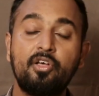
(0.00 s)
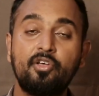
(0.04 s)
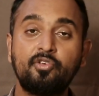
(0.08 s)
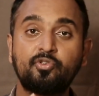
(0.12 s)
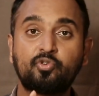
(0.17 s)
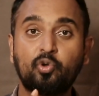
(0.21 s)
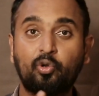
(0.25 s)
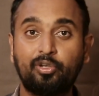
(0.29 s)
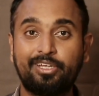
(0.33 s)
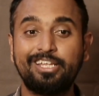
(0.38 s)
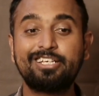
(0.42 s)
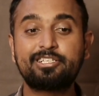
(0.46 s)

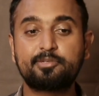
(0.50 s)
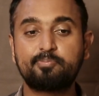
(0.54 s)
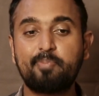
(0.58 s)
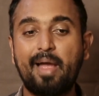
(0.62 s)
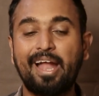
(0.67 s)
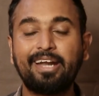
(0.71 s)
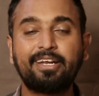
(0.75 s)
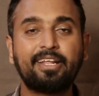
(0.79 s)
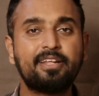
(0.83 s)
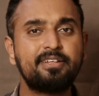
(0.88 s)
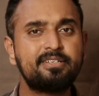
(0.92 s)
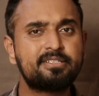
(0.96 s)
So these
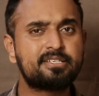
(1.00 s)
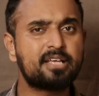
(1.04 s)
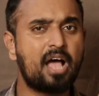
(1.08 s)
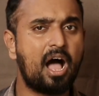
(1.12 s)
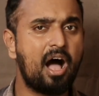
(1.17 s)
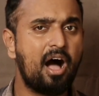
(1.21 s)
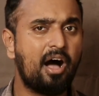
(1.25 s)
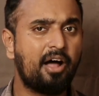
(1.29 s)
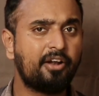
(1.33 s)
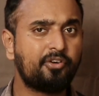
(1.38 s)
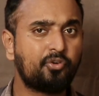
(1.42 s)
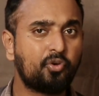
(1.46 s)
patterns
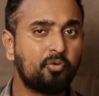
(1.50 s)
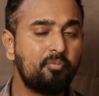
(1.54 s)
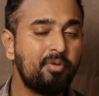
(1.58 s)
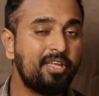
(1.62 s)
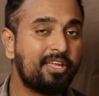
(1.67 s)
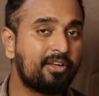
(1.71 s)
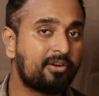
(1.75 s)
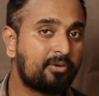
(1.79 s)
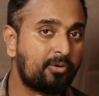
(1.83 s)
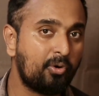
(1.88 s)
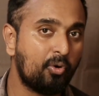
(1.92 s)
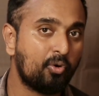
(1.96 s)
are to be
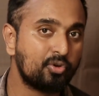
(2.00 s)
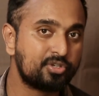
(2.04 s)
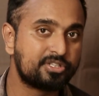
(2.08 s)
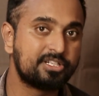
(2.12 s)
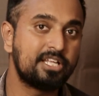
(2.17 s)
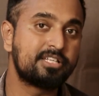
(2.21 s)
closed.